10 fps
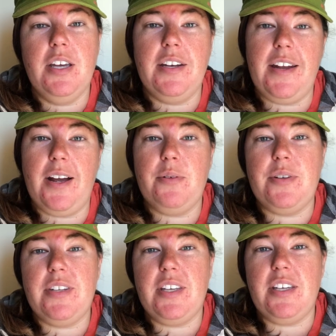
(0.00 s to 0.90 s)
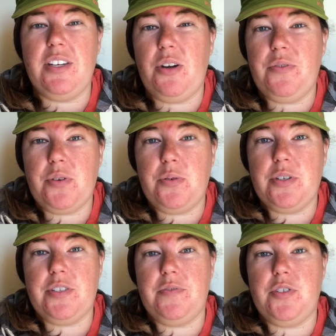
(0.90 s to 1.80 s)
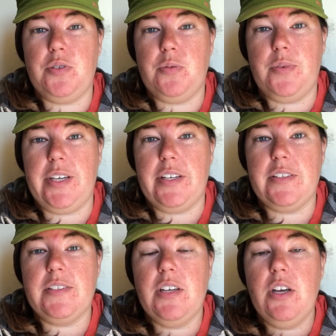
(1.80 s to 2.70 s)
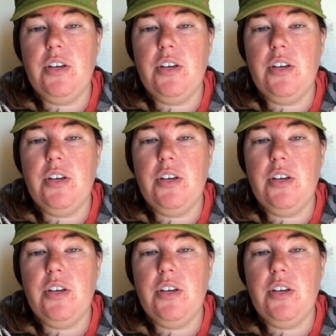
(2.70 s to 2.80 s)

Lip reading: now and then over the course of 2 weeks.